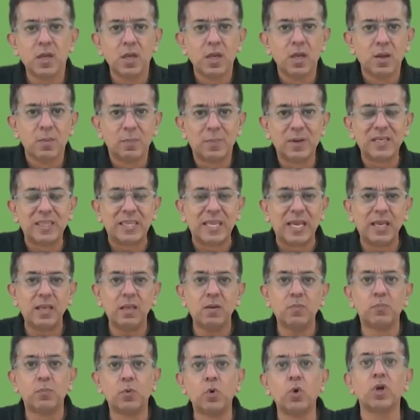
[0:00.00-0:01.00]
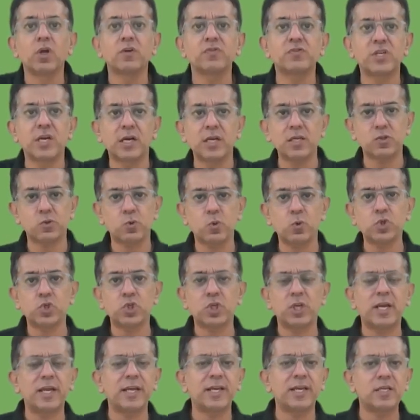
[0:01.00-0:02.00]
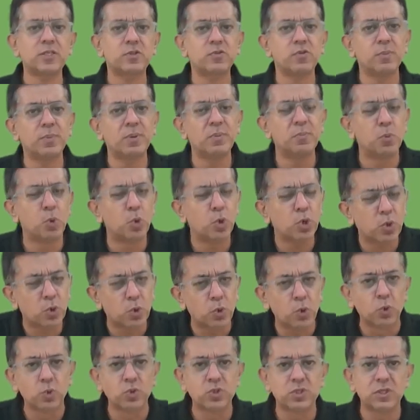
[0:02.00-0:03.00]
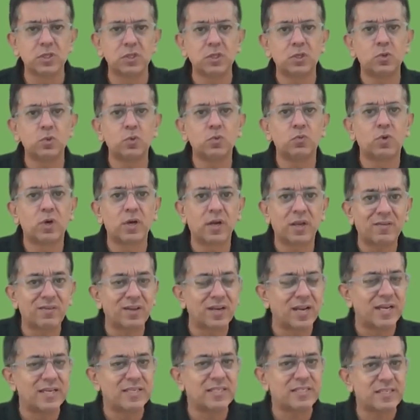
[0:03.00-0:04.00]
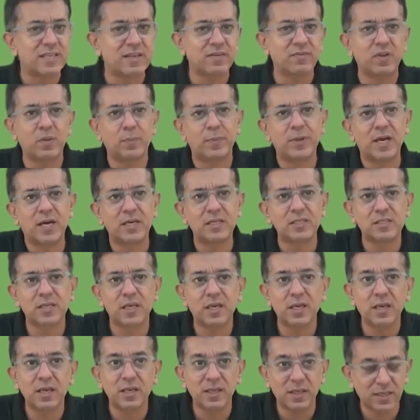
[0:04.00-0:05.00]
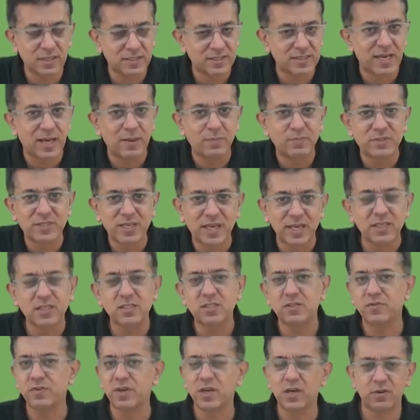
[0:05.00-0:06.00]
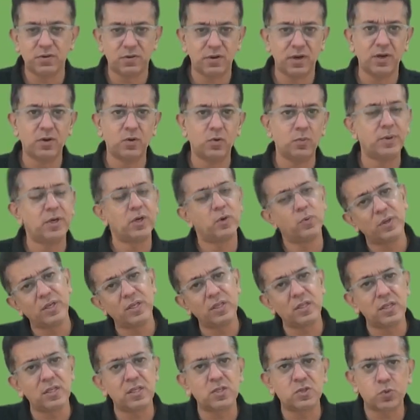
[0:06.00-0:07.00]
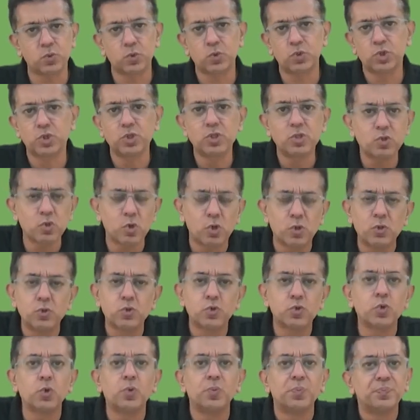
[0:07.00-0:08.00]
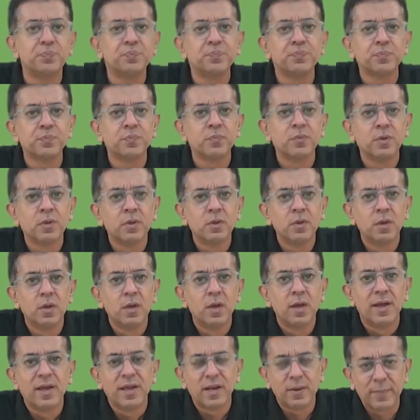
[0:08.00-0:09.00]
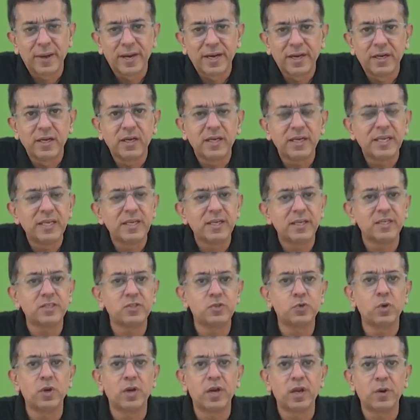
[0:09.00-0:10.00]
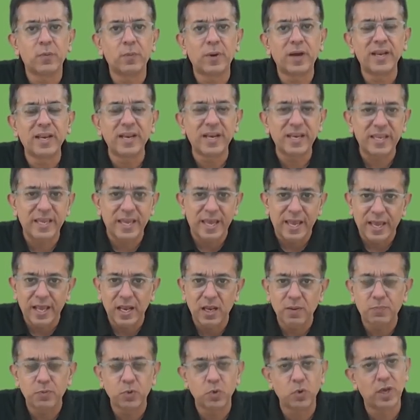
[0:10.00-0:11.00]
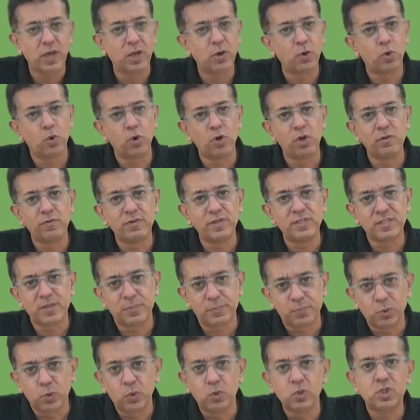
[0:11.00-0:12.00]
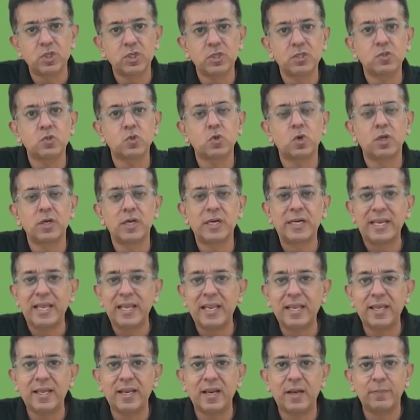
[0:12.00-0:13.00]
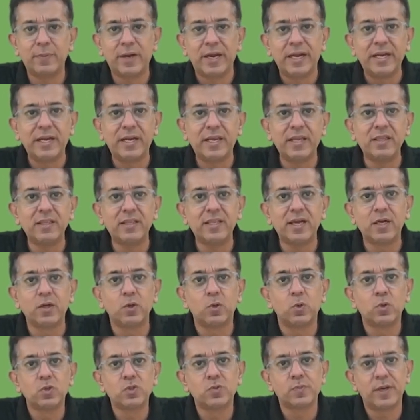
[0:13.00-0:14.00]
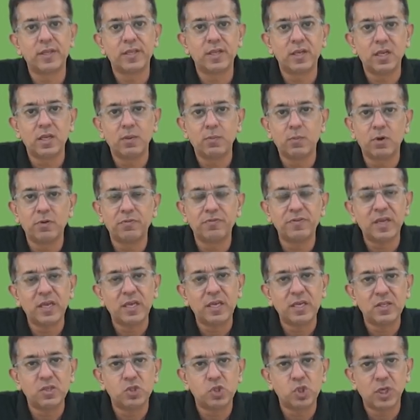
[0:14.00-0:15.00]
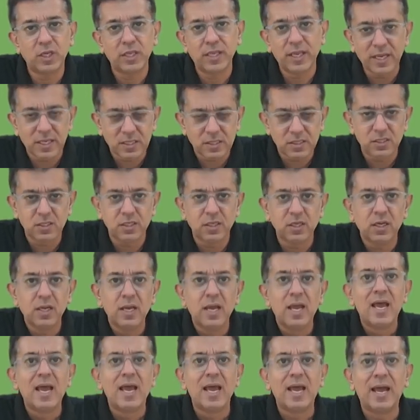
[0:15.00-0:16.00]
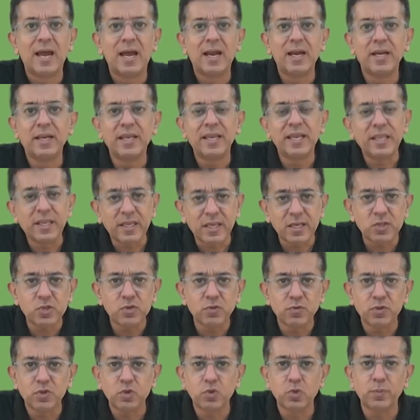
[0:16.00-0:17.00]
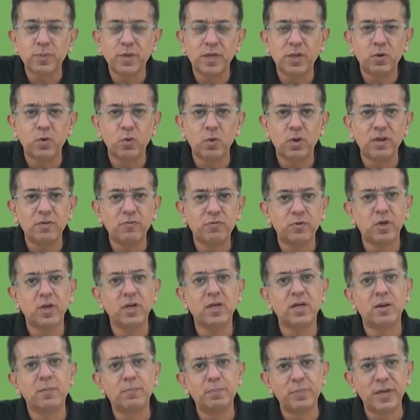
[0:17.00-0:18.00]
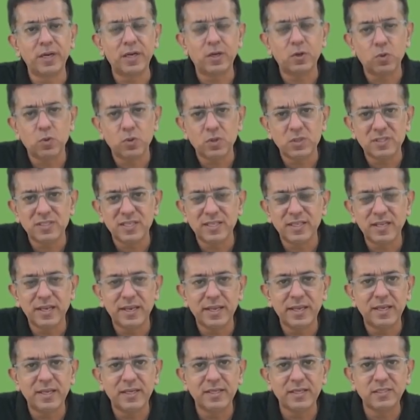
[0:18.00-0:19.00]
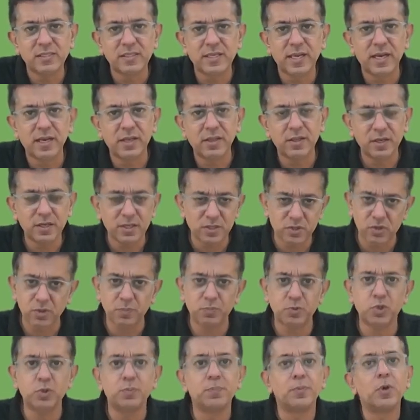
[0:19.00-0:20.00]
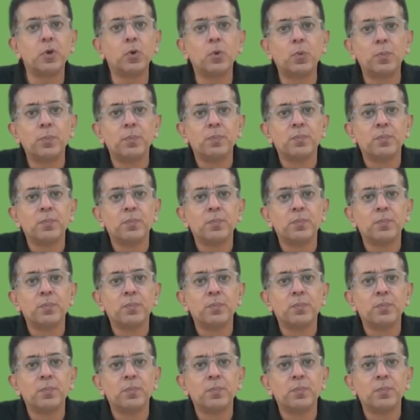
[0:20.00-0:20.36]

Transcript: But then Board of Studies question, I guess, will be more closer to whatever ICAI will be asking in exams. Hence, we are trying to be doing these questions also. Reminder, in case you'll require any help, you can always approach us on our Telegram ID that goes by the name of AJ Next. And in case you wish to be enrolling for a complete course, then the link is there in the description below.